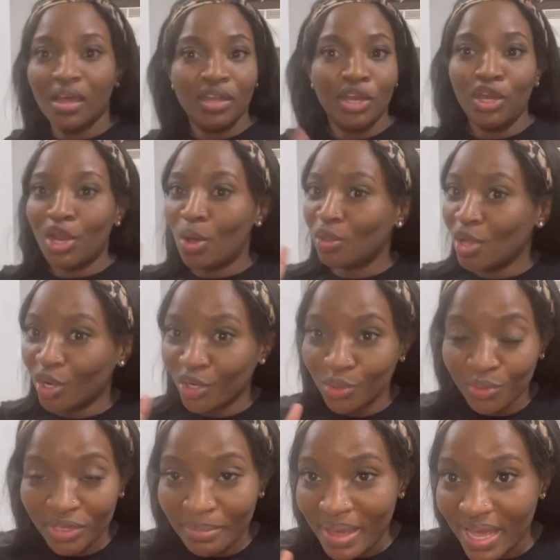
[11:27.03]
No longer
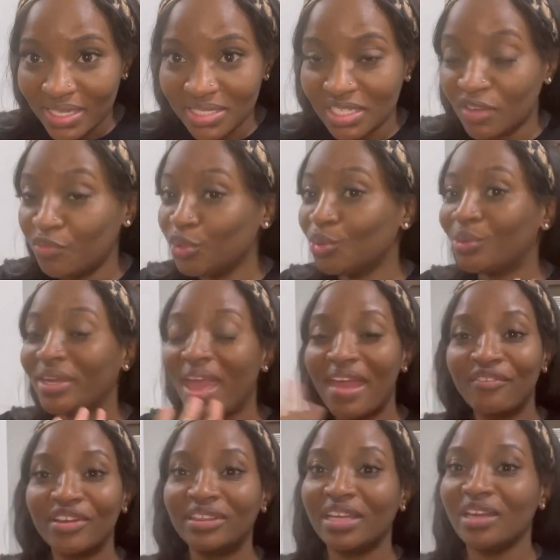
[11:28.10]
doing the box stuff. We're doing
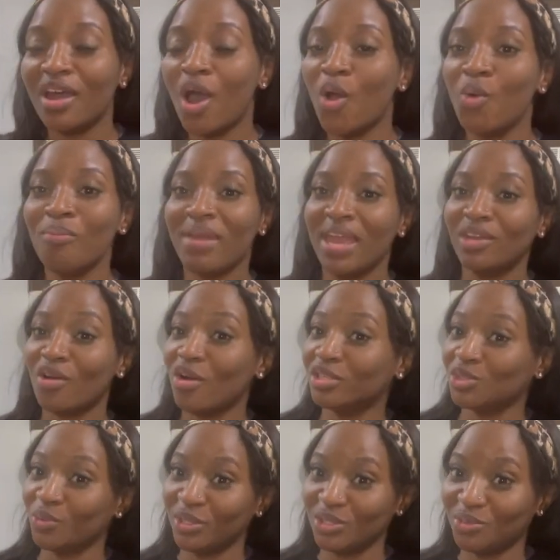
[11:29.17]
everything homemade all
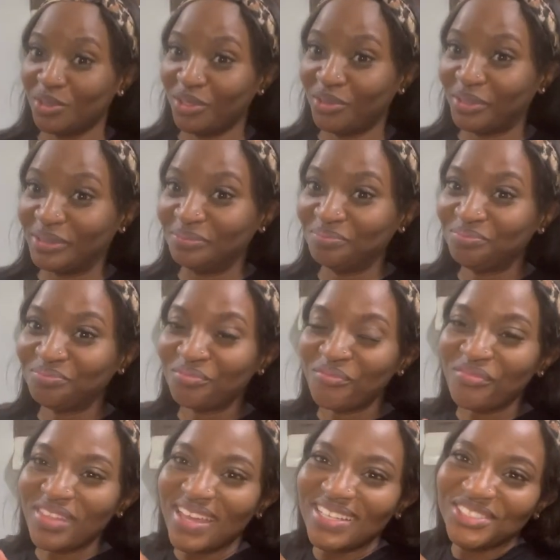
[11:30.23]

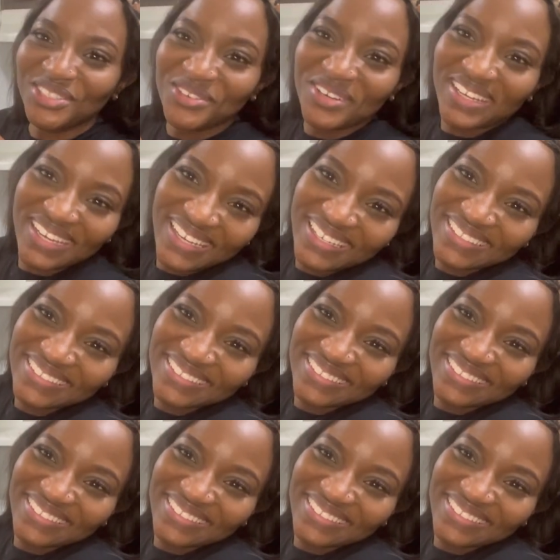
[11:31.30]
2023. Enjoy.